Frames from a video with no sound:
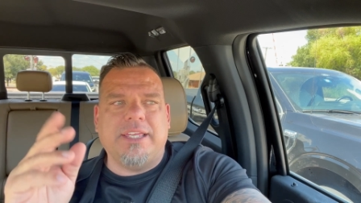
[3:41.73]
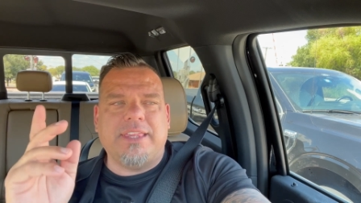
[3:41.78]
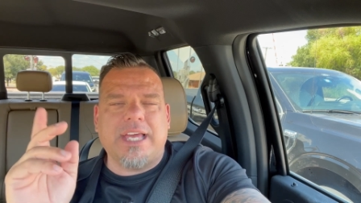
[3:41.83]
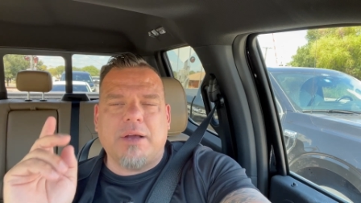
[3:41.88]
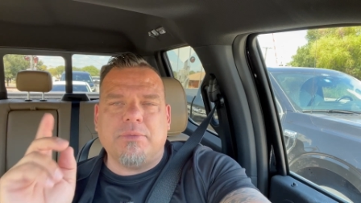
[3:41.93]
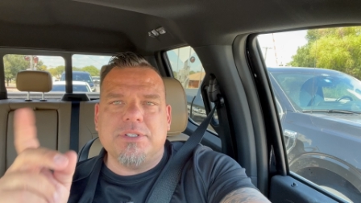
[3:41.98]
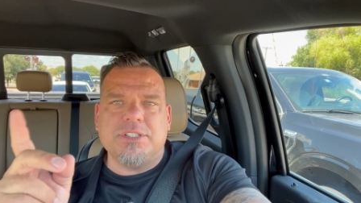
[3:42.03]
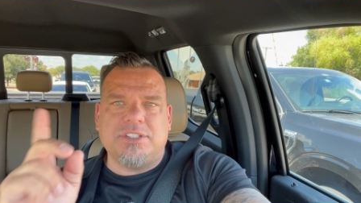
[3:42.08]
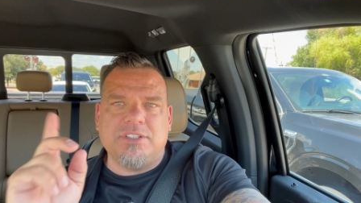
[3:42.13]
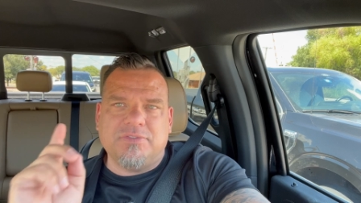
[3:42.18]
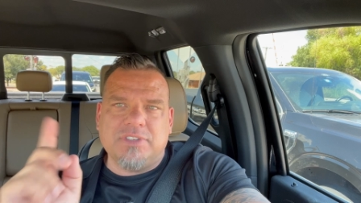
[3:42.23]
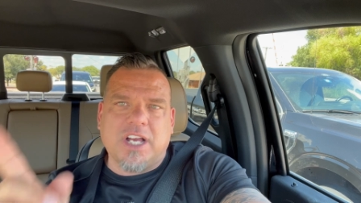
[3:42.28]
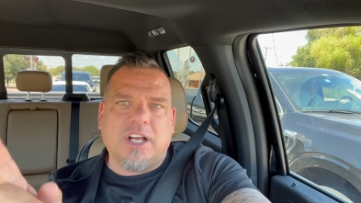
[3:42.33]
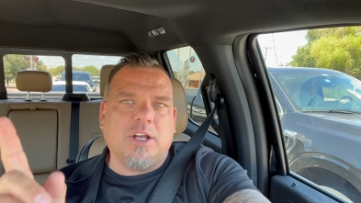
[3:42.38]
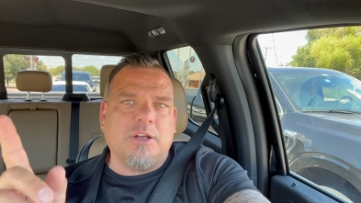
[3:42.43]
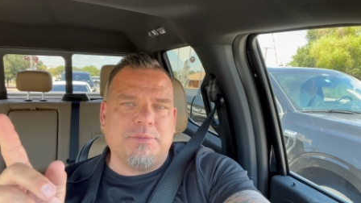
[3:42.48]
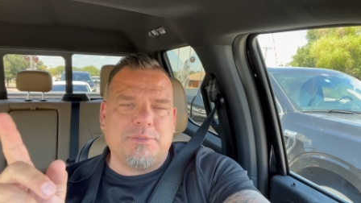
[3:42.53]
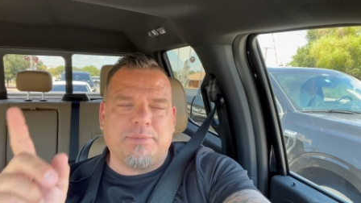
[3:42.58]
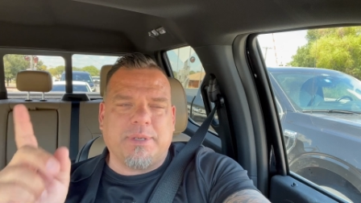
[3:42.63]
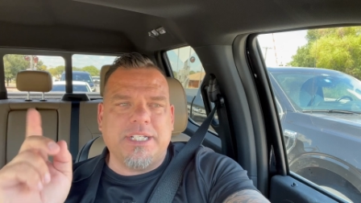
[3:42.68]
That was
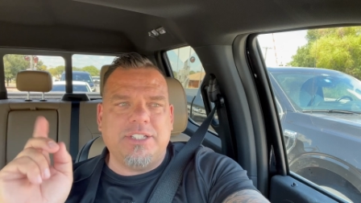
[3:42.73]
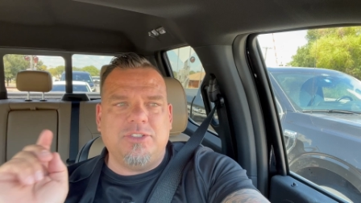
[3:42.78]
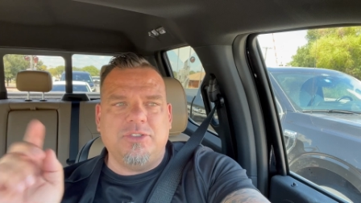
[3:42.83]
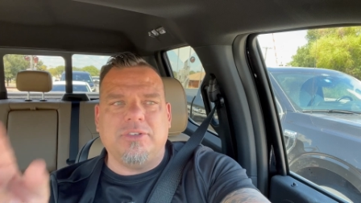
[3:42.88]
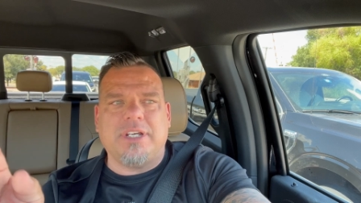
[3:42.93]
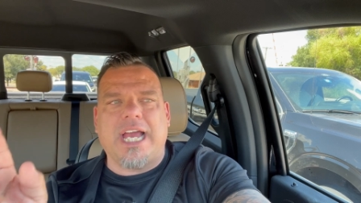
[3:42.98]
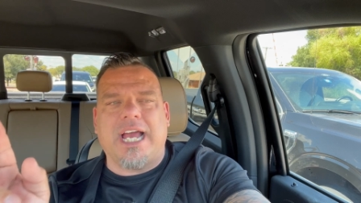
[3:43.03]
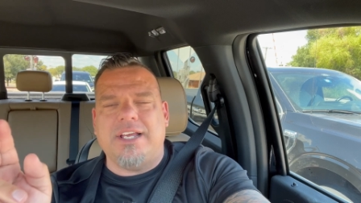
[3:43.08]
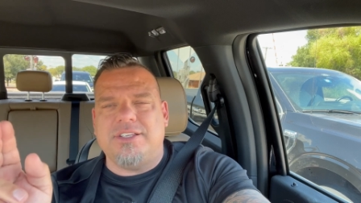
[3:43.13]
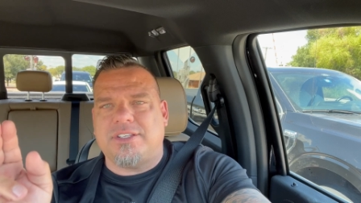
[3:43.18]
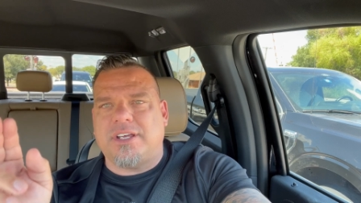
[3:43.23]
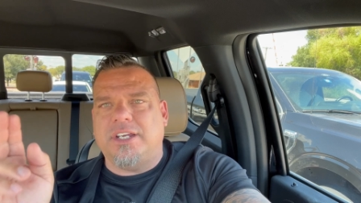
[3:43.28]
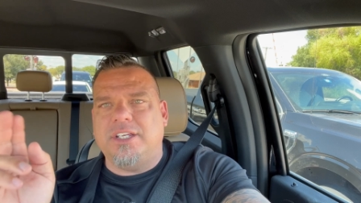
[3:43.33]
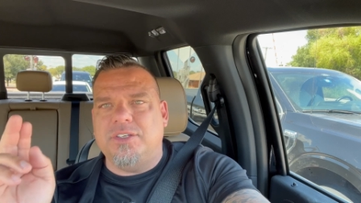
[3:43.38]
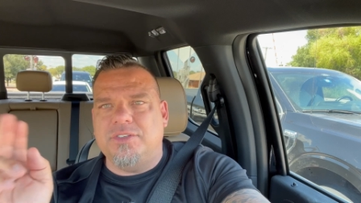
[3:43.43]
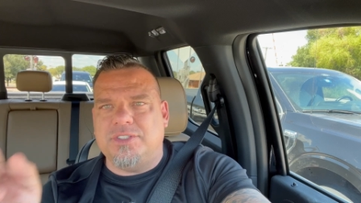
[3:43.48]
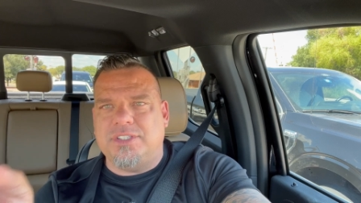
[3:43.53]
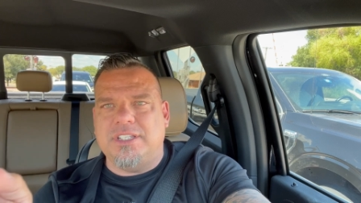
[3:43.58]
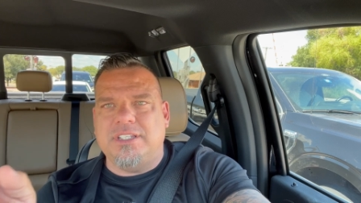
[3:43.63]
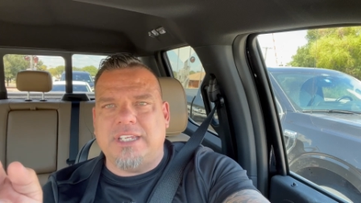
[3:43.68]
developed by two guys out of
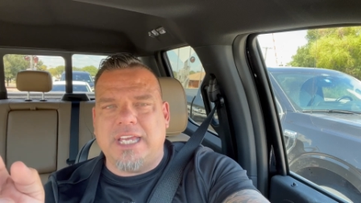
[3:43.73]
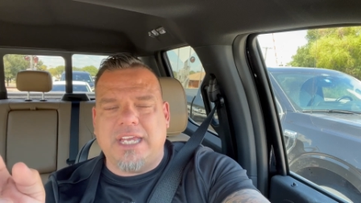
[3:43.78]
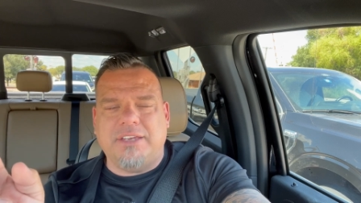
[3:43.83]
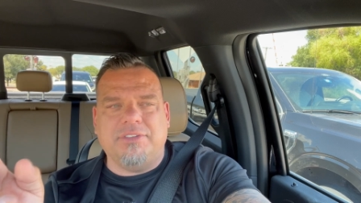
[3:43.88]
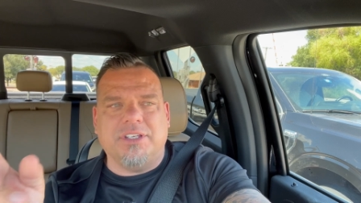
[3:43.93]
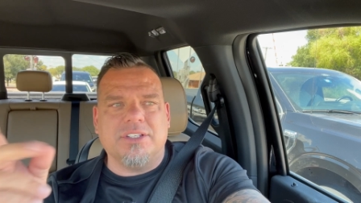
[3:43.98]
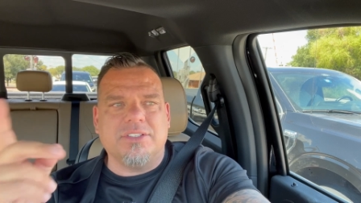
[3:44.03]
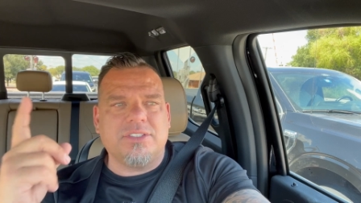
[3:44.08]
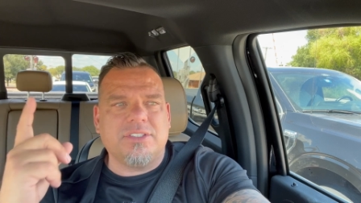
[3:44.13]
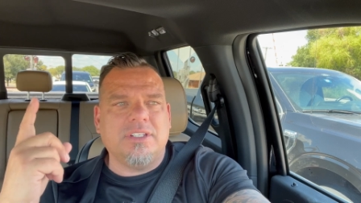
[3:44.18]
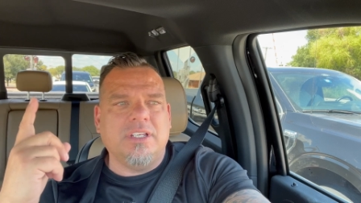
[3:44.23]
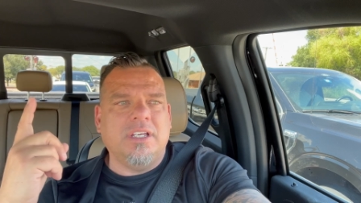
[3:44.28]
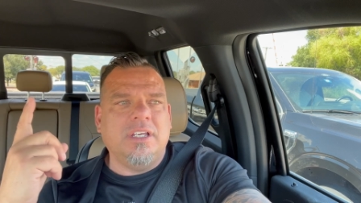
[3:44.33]
UC Davis,